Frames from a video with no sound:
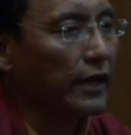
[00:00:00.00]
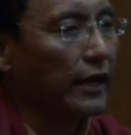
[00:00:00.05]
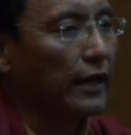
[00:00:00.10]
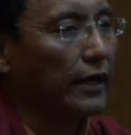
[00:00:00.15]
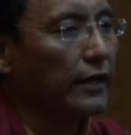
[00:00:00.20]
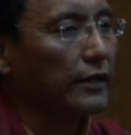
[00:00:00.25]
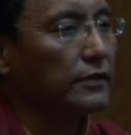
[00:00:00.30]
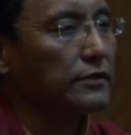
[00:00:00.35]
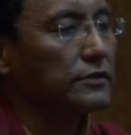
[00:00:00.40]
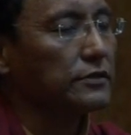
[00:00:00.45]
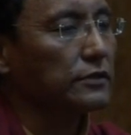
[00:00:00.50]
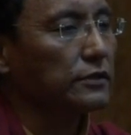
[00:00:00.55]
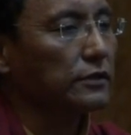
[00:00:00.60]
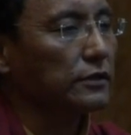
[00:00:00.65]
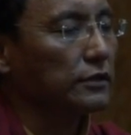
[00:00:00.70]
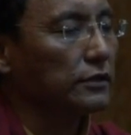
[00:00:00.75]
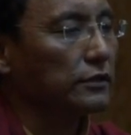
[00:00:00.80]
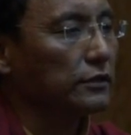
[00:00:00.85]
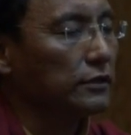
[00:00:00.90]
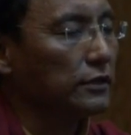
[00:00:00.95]
and
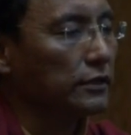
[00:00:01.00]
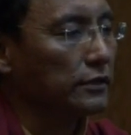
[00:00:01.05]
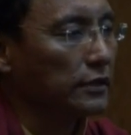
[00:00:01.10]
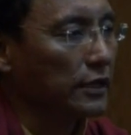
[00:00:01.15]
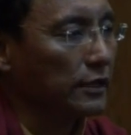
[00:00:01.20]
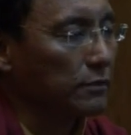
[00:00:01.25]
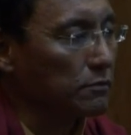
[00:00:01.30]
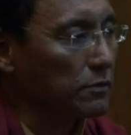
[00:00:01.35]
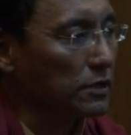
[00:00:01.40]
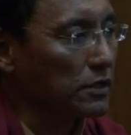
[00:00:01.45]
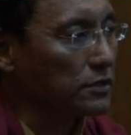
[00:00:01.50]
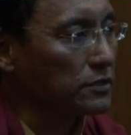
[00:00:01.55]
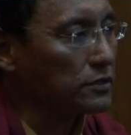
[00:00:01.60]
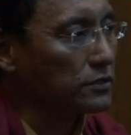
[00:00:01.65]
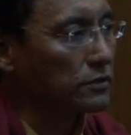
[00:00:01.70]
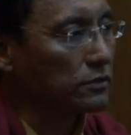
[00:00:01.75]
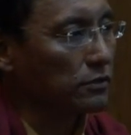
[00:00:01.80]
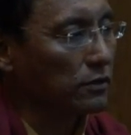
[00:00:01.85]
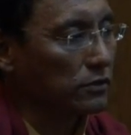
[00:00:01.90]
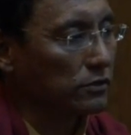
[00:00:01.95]
that
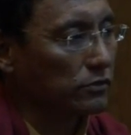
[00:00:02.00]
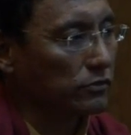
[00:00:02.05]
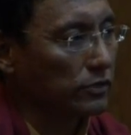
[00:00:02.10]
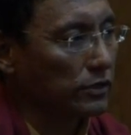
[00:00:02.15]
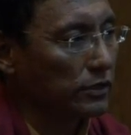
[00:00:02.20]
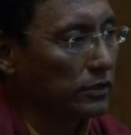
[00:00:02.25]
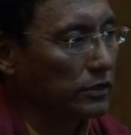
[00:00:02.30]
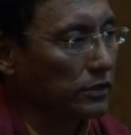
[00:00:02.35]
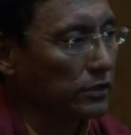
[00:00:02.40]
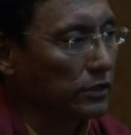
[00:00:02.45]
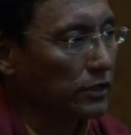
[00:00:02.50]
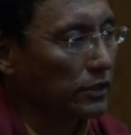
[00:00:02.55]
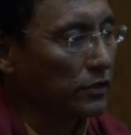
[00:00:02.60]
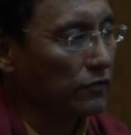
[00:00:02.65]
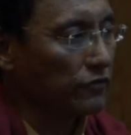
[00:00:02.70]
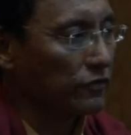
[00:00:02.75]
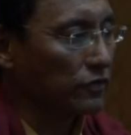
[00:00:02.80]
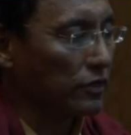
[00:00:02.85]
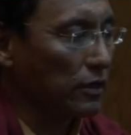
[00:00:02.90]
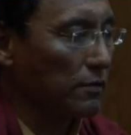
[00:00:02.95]
means not only the
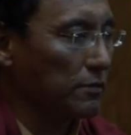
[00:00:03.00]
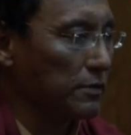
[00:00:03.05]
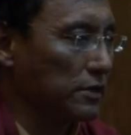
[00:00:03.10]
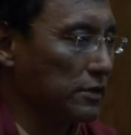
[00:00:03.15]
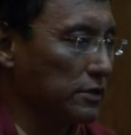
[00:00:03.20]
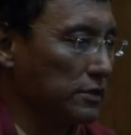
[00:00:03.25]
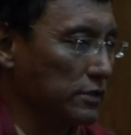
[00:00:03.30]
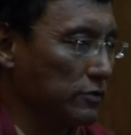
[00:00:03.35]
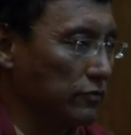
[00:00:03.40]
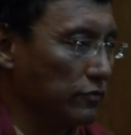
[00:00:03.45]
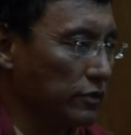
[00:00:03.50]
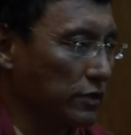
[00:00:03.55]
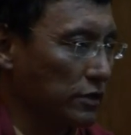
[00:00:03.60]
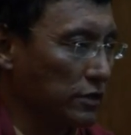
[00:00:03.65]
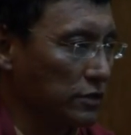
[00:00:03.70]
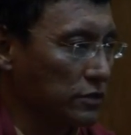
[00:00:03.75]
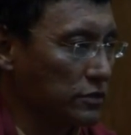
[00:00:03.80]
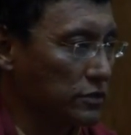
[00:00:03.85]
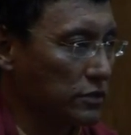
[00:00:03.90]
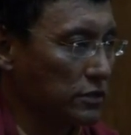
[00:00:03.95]
phenomena that we
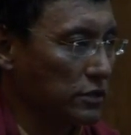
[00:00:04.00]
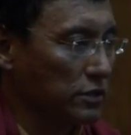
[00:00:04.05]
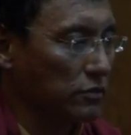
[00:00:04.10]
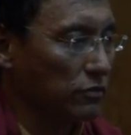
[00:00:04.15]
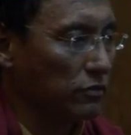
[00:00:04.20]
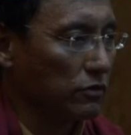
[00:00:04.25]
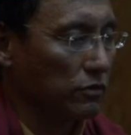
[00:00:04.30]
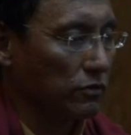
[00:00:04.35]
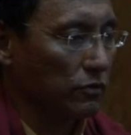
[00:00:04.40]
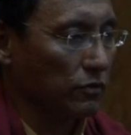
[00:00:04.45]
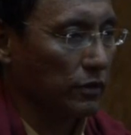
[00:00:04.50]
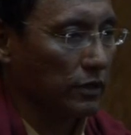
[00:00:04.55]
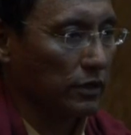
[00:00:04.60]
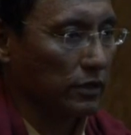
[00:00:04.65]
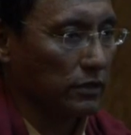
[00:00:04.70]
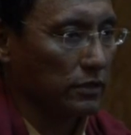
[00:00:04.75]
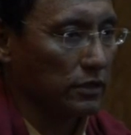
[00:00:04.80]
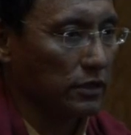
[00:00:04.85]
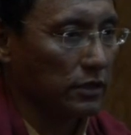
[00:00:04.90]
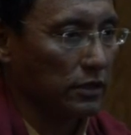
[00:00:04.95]
can see or we
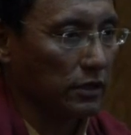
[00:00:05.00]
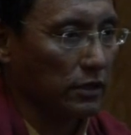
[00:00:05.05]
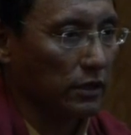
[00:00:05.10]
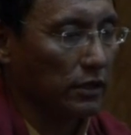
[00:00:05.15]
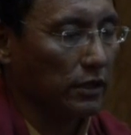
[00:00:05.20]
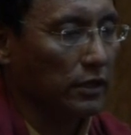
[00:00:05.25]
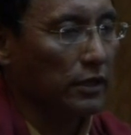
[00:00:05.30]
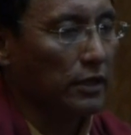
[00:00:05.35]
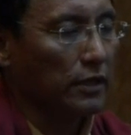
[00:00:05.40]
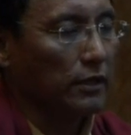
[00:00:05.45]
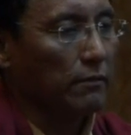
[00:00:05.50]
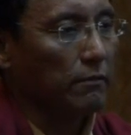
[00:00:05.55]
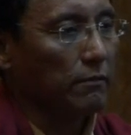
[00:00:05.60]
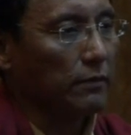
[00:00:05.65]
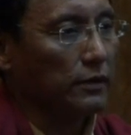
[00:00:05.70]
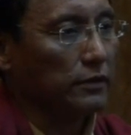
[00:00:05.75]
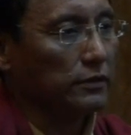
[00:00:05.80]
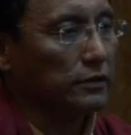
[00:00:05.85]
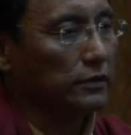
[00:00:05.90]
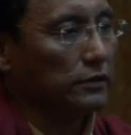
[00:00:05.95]
can hear,
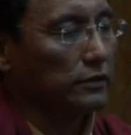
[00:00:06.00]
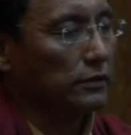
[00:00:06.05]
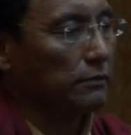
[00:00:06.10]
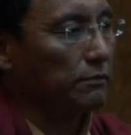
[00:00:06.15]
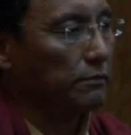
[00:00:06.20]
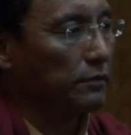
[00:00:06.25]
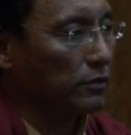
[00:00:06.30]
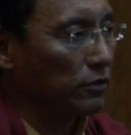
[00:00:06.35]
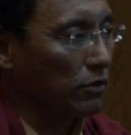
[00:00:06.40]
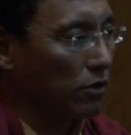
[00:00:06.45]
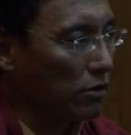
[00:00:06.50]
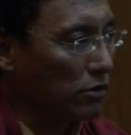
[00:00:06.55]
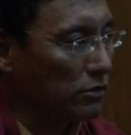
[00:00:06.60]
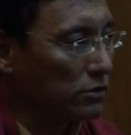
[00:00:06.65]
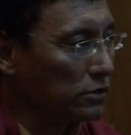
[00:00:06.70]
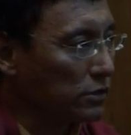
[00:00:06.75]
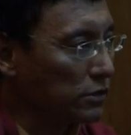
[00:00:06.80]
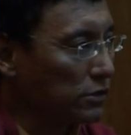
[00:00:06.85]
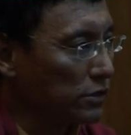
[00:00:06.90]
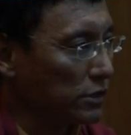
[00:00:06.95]
but the
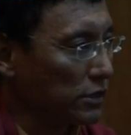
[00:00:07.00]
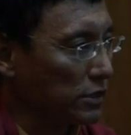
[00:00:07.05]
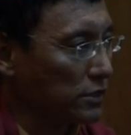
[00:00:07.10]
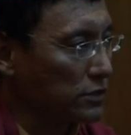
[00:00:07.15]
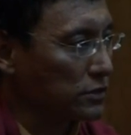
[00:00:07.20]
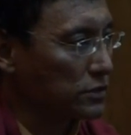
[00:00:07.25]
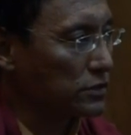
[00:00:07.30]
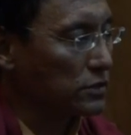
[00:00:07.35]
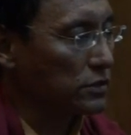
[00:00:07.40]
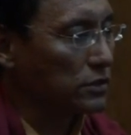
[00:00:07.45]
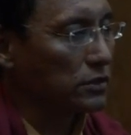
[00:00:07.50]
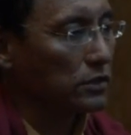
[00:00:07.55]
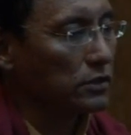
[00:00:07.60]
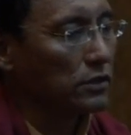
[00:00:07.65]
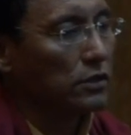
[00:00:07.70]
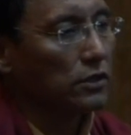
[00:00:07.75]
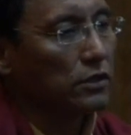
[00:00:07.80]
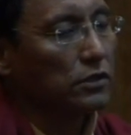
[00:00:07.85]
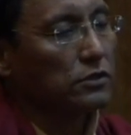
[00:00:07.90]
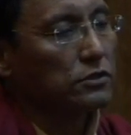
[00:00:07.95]
beyond the things.
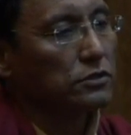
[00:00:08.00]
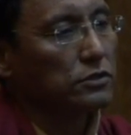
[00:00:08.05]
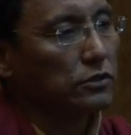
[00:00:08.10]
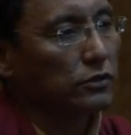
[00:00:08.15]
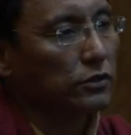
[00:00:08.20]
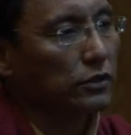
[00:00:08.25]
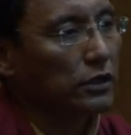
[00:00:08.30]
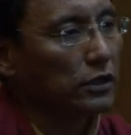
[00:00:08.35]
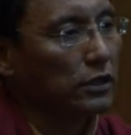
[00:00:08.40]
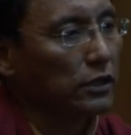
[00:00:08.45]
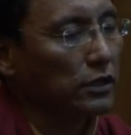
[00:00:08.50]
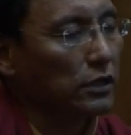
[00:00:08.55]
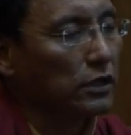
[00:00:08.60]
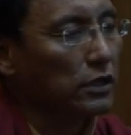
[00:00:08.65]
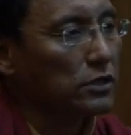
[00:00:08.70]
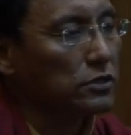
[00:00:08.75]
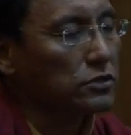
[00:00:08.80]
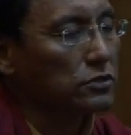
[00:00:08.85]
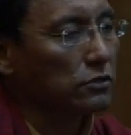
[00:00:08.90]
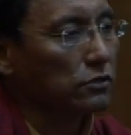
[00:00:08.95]
So he
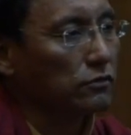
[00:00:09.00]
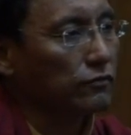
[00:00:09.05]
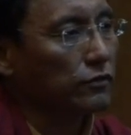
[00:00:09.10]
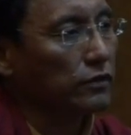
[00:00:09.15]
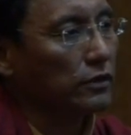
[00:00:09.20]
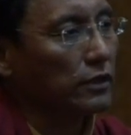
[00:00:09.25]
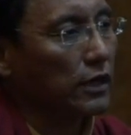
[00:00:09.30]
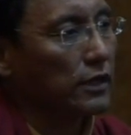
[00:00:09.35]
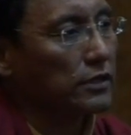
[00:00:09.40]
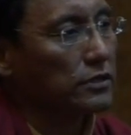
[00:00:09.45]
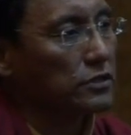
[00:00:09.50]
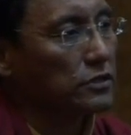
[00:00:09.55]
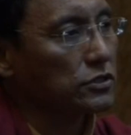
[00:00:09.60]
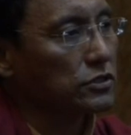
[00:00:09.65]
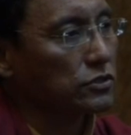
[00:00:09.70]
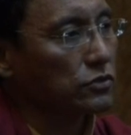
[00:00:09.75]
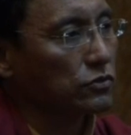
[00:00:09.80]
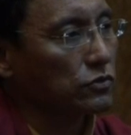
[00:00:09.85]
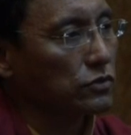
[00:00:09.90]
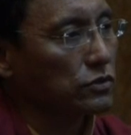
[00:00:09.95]

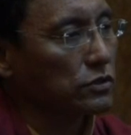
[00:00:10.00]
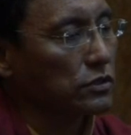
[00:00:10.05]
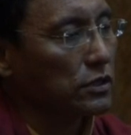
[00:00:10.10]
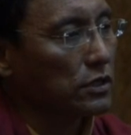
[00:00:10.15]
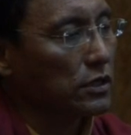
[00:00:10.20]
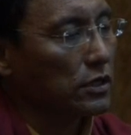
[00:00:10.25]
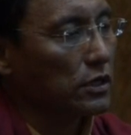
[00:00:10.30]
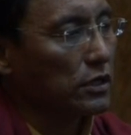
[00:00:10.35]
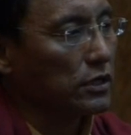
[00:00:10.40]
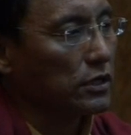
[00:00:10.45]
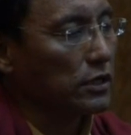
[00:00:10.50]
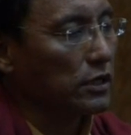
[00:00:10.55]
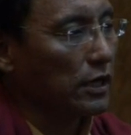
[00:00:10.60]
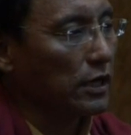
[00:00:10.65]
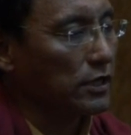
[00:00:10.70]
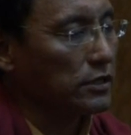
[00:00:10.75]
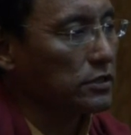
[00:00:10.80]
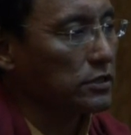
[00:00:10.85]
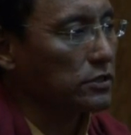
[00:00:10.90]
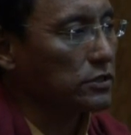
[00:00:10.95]
understood
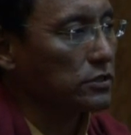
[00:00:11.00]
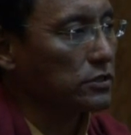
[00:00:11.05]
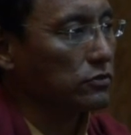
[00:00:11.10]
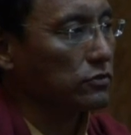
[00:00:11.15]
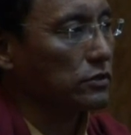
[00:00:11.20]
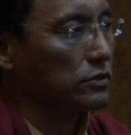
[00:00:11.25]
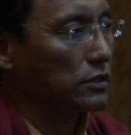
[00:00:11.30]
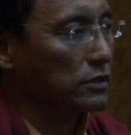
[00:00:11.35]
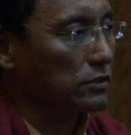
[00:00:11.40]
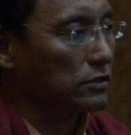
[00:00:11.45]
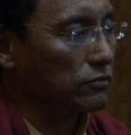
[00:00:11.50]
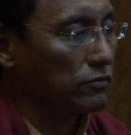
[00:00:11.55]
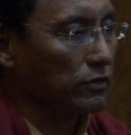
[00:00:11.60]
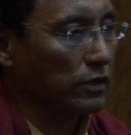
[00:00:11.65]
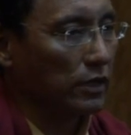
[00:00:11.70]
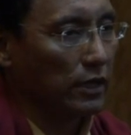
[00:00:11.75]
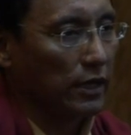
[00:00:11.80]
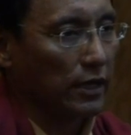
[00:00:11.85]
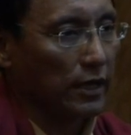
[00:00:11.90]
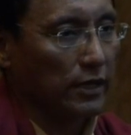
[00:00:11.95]
and
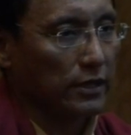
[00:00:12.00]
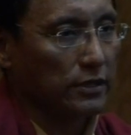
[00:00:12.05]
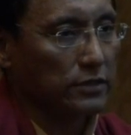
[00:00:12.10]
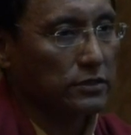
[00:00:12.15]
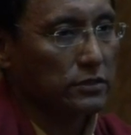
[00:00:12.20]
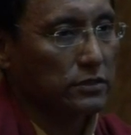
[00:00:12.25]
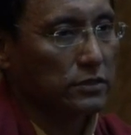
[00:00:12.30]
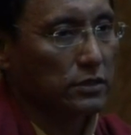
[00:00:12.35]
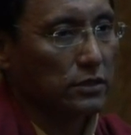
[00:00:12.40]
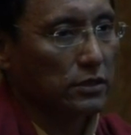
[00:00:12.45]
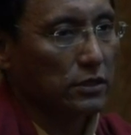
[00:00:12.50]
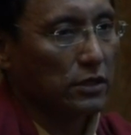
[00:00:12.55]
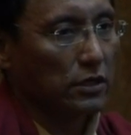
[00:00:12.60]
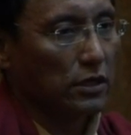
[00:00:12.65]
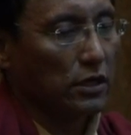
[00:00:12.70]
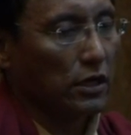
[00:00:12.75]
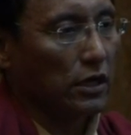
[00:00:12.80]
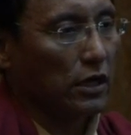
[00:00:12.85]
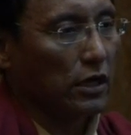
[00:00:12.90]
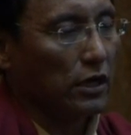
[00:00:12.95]
realized
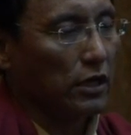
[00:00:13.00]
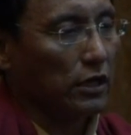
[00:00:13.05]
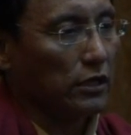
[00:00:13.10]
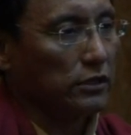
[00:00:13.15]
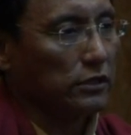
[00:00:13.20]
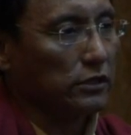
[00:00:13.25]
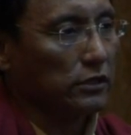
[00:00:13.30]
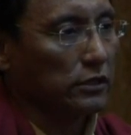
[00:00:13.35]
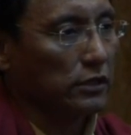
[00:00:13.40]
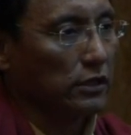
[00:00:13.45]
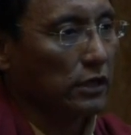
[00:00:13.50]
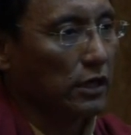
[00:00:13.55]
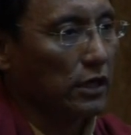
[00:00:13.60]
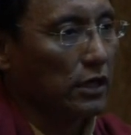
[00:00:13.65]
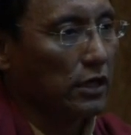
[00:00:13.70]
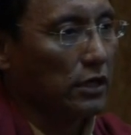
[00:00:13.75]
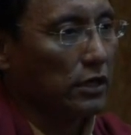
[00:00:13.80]
the